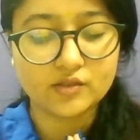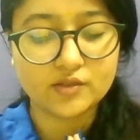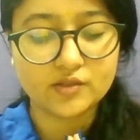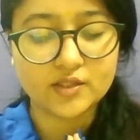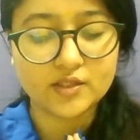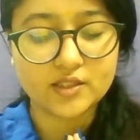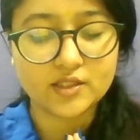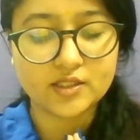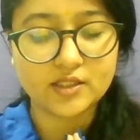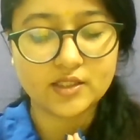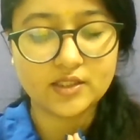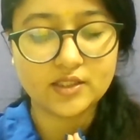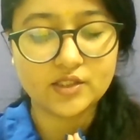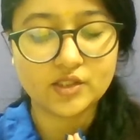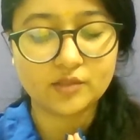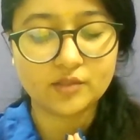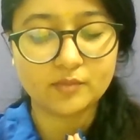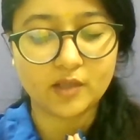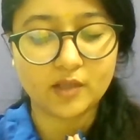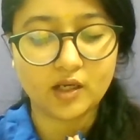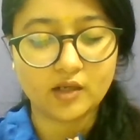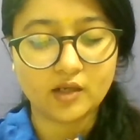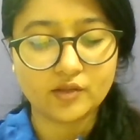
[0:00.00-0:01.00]
to his
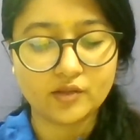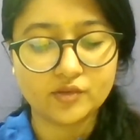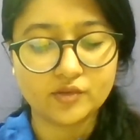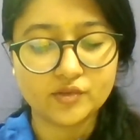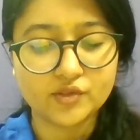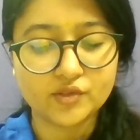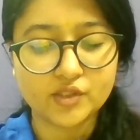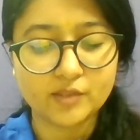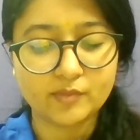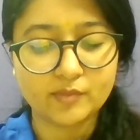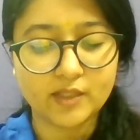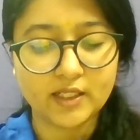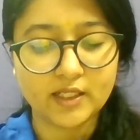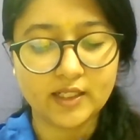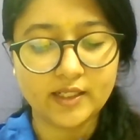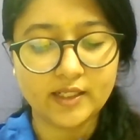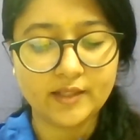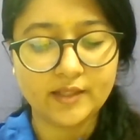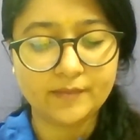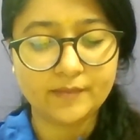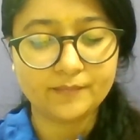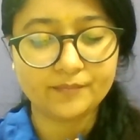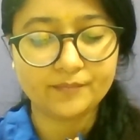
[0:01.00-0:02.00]
teacher Mahaguruji
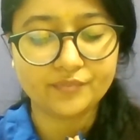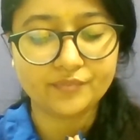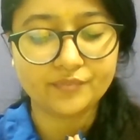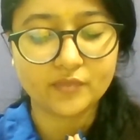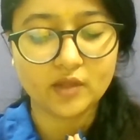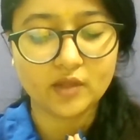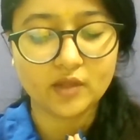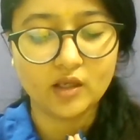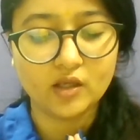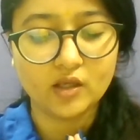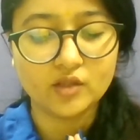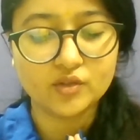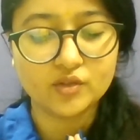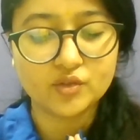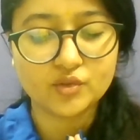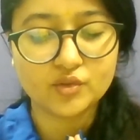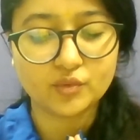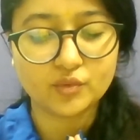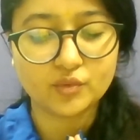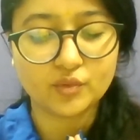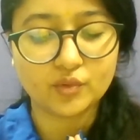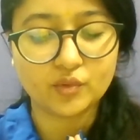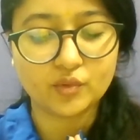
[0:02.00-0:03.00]
Mailing,
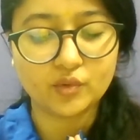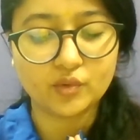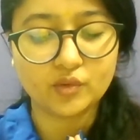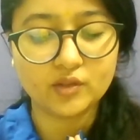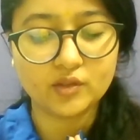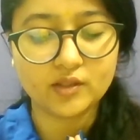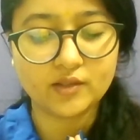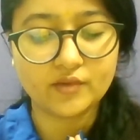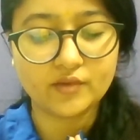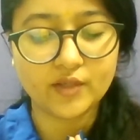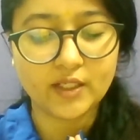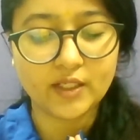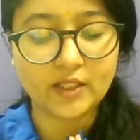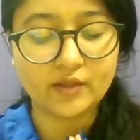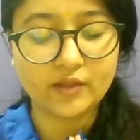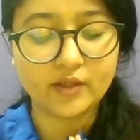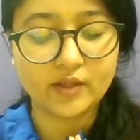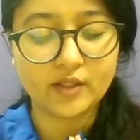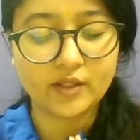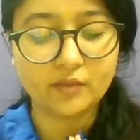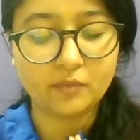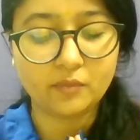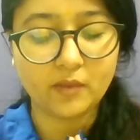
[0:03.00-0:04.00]
to all the
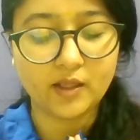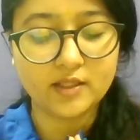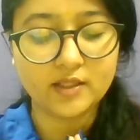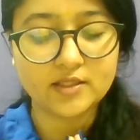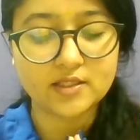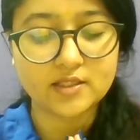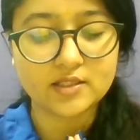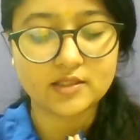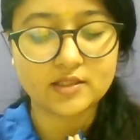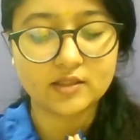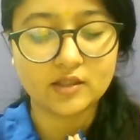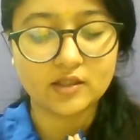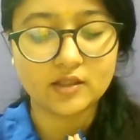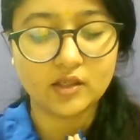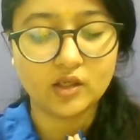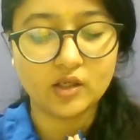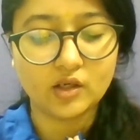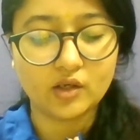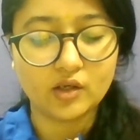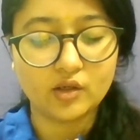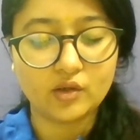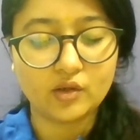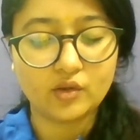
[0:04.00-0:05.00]
great ones,
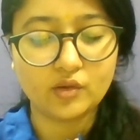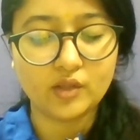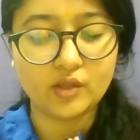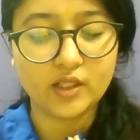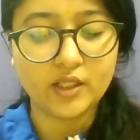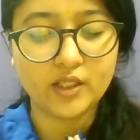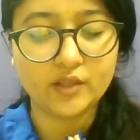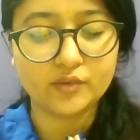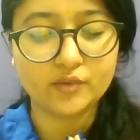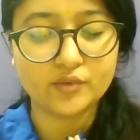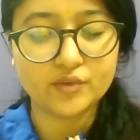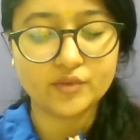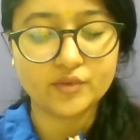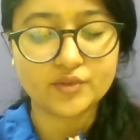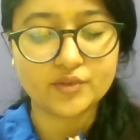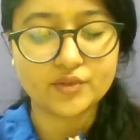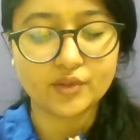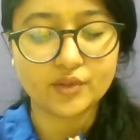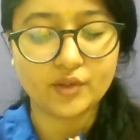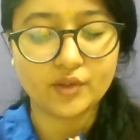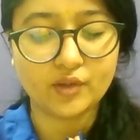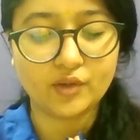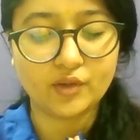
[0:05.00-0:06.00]
holy
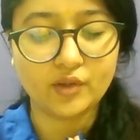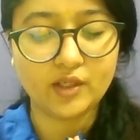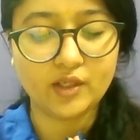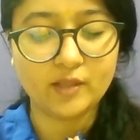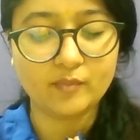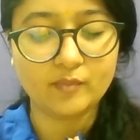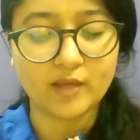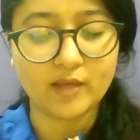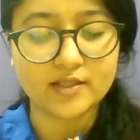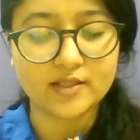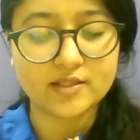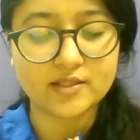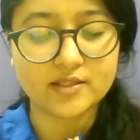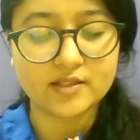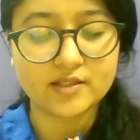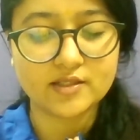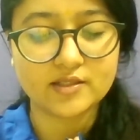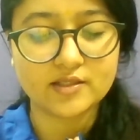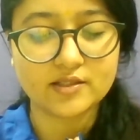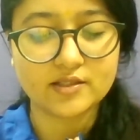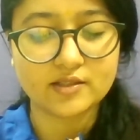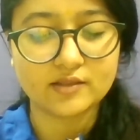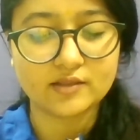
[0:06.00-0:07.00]
gurus, holy
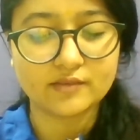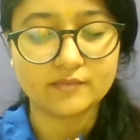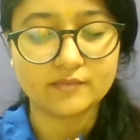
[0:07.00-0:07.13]
masters,